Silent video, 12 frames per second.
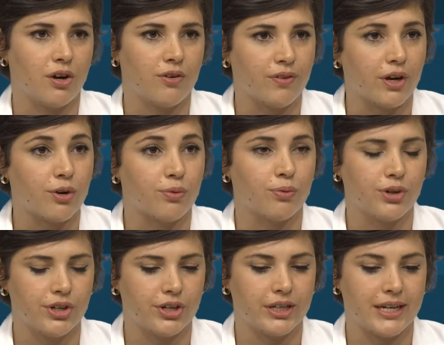of our
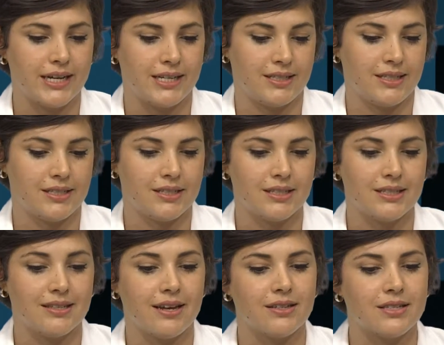work is,
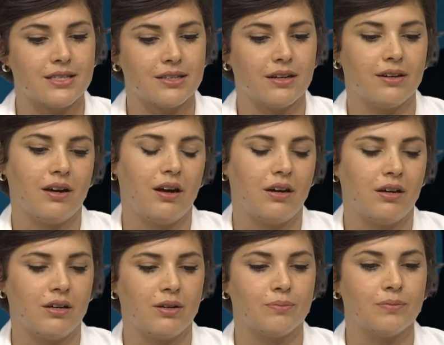since
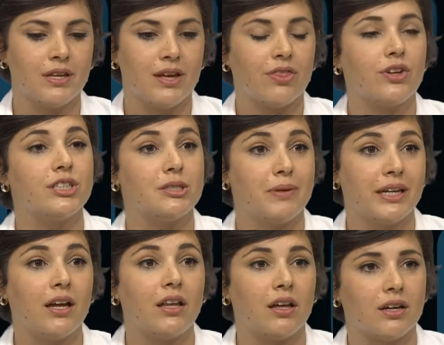there's been
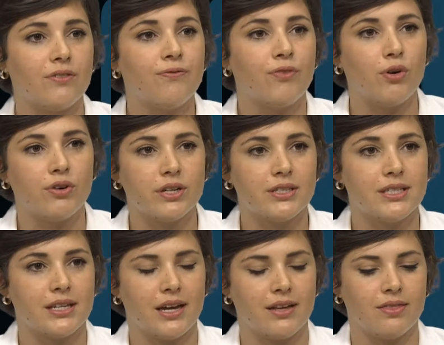a lot of
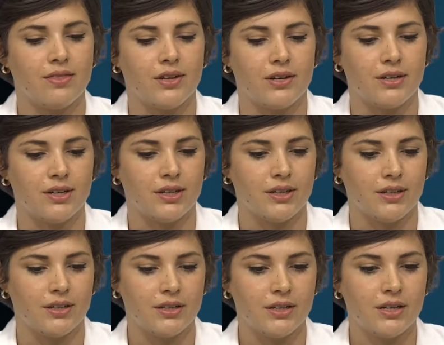focus in
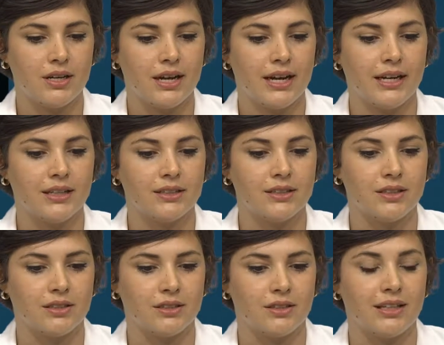the
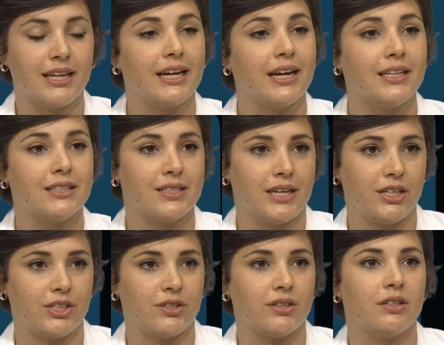
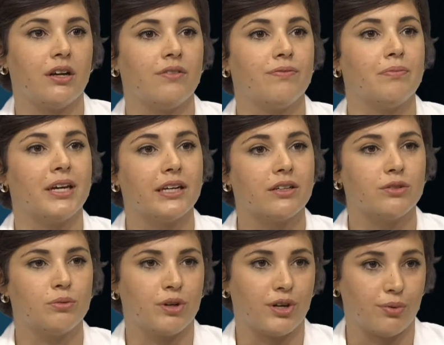legalization of
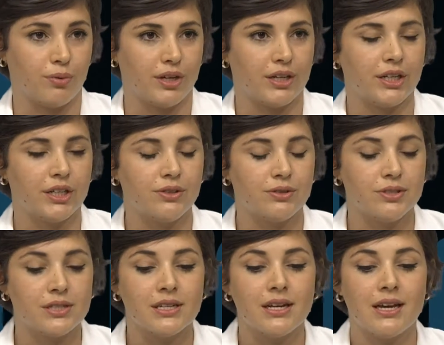medical marijuana
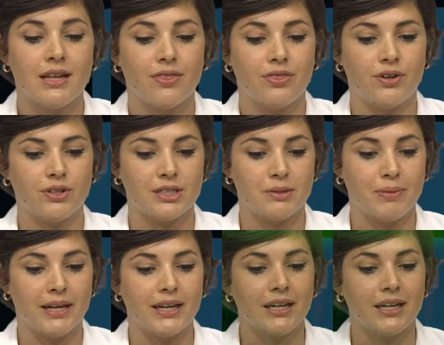use, there's been